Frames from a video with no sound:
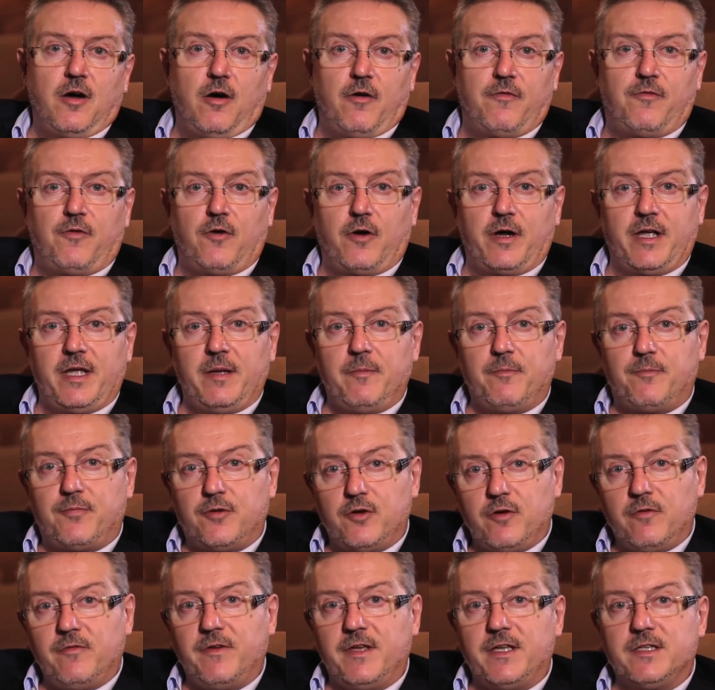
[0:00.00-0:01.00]
or for
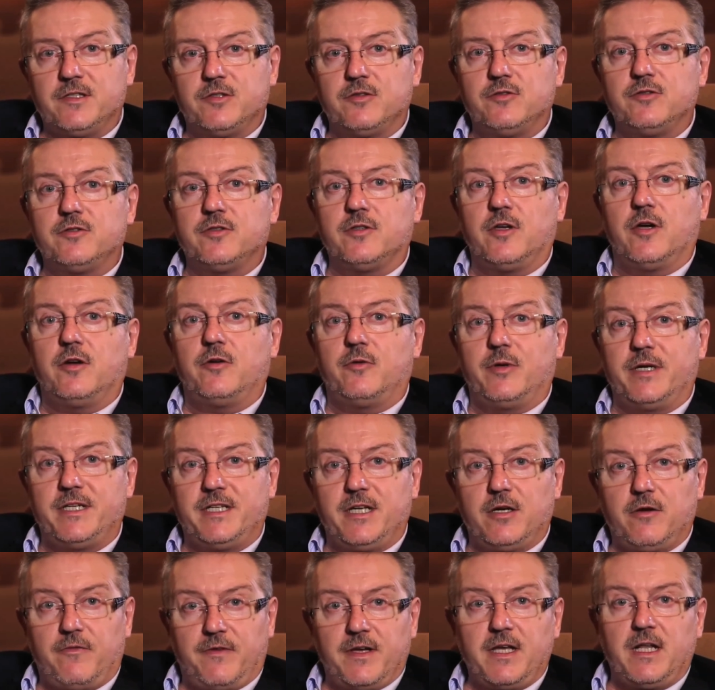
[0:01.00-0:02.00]
improving those
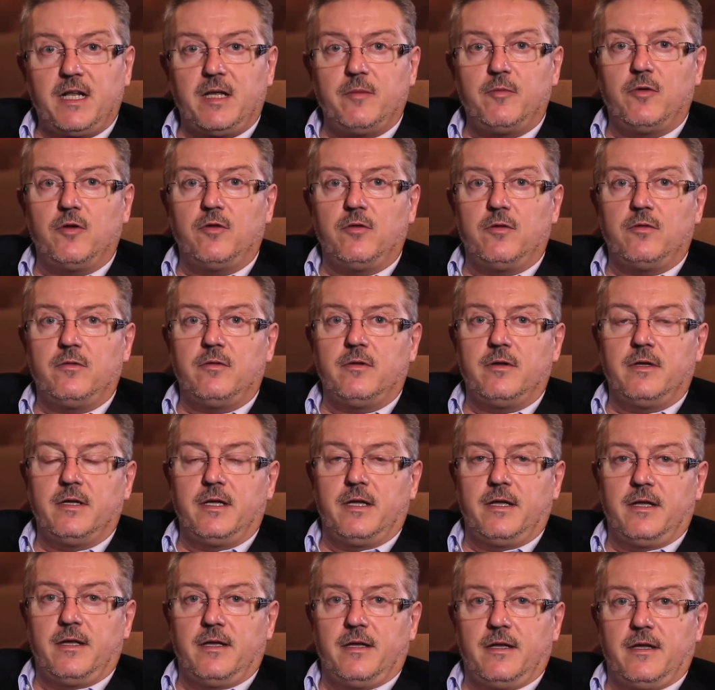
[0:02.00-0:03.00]
already available.
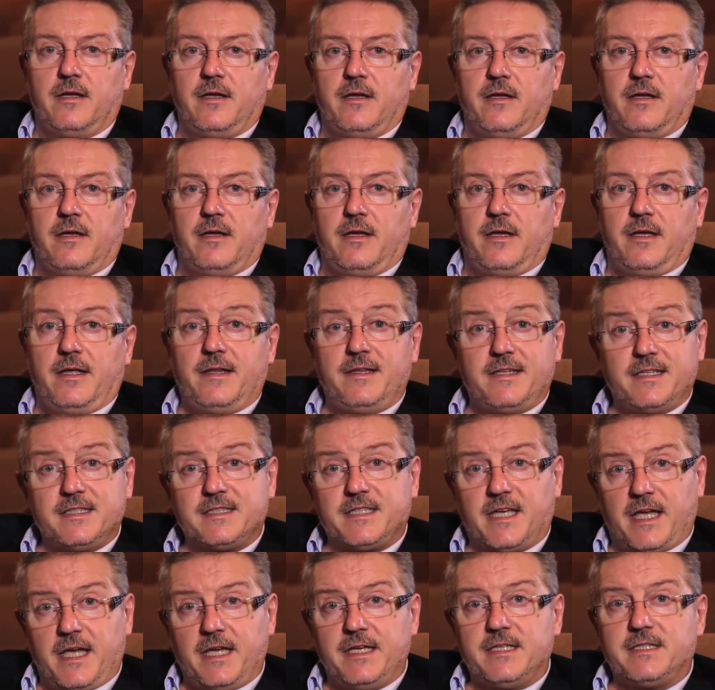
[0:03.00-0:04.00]
In this
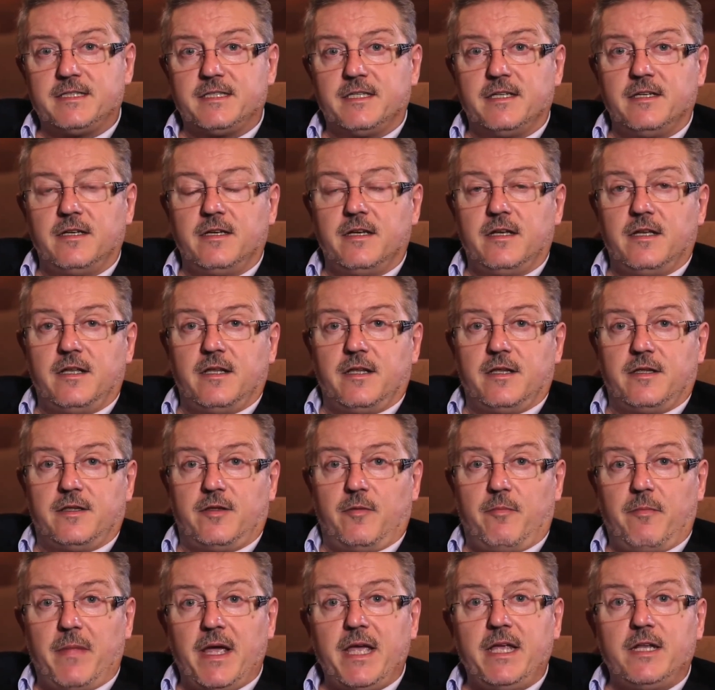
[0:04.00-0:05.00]
case, the
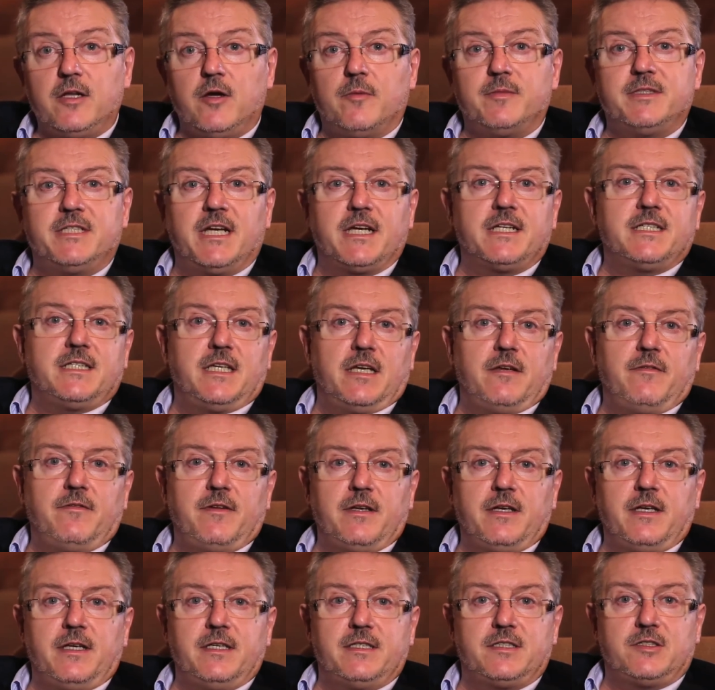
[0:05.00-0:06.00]
main objective
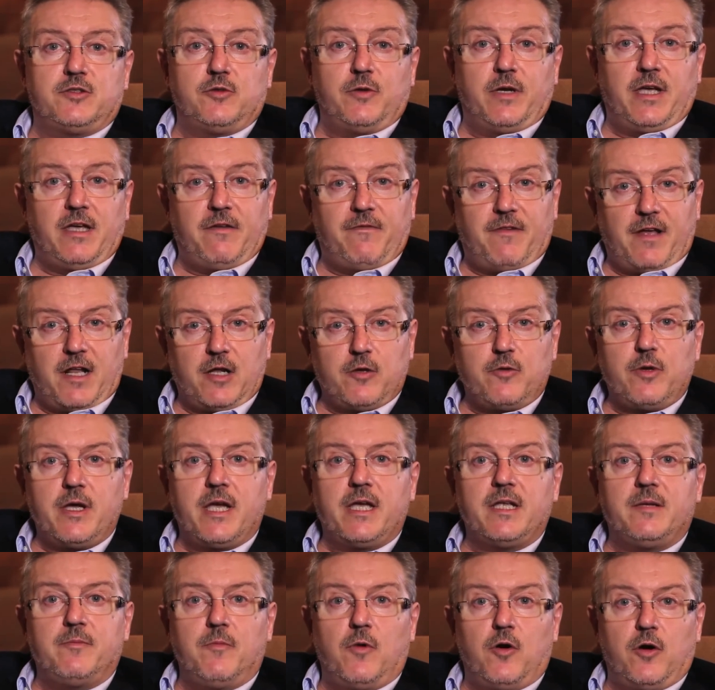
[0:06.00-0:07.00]
is to
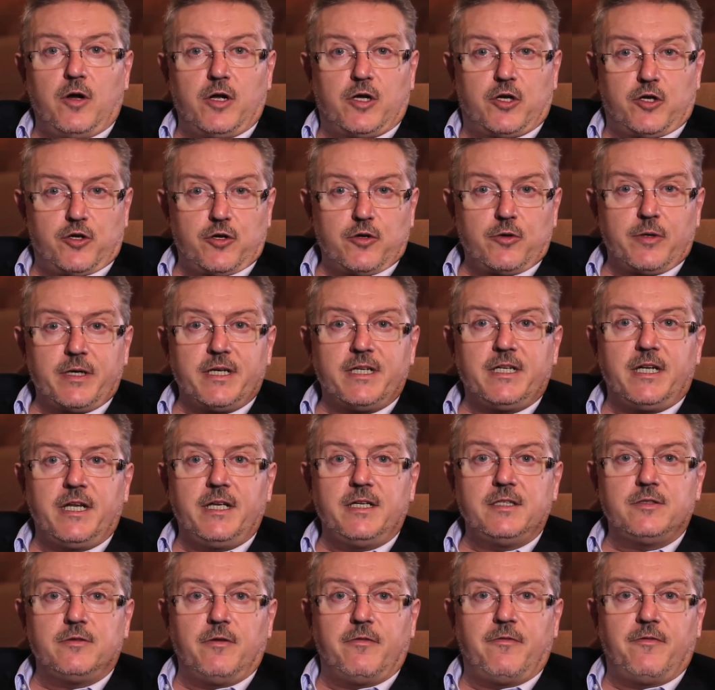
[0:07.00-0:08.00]
evaluate more
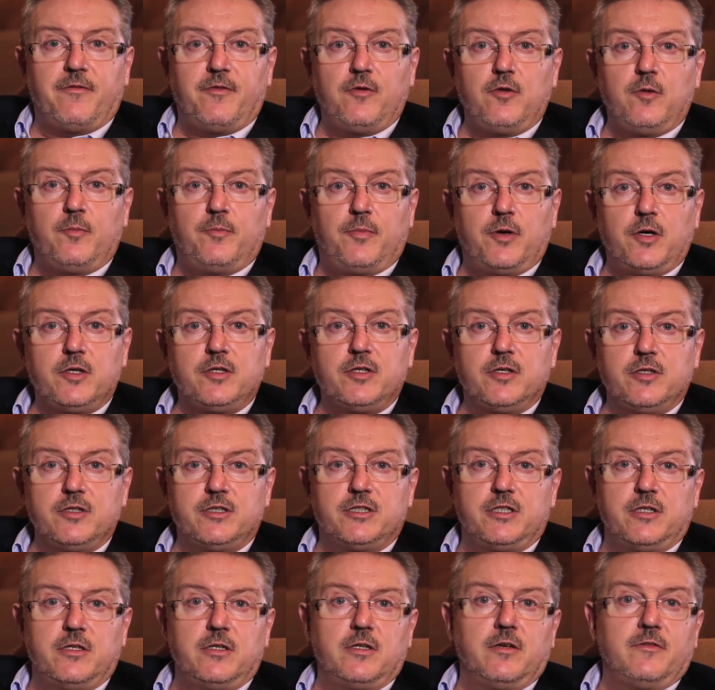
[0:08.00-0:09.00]
accurately the full
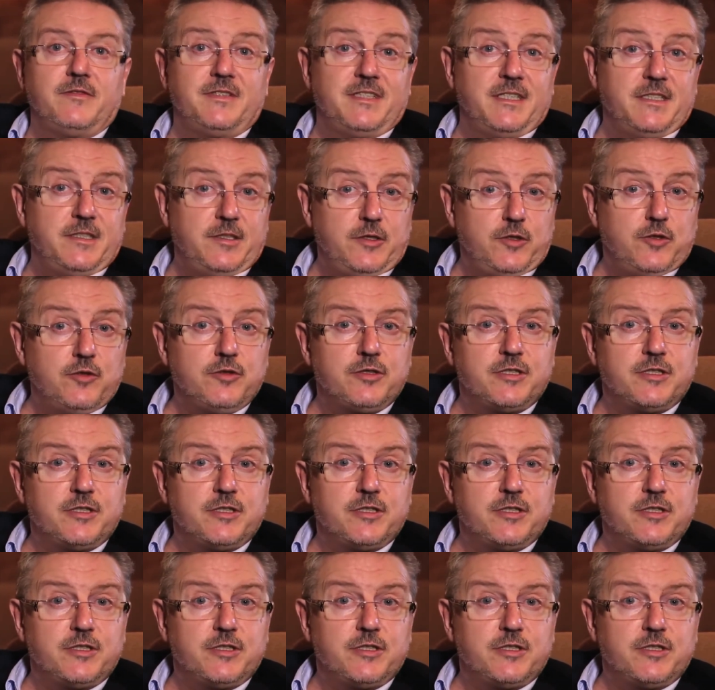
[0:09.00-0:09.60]
potential of these new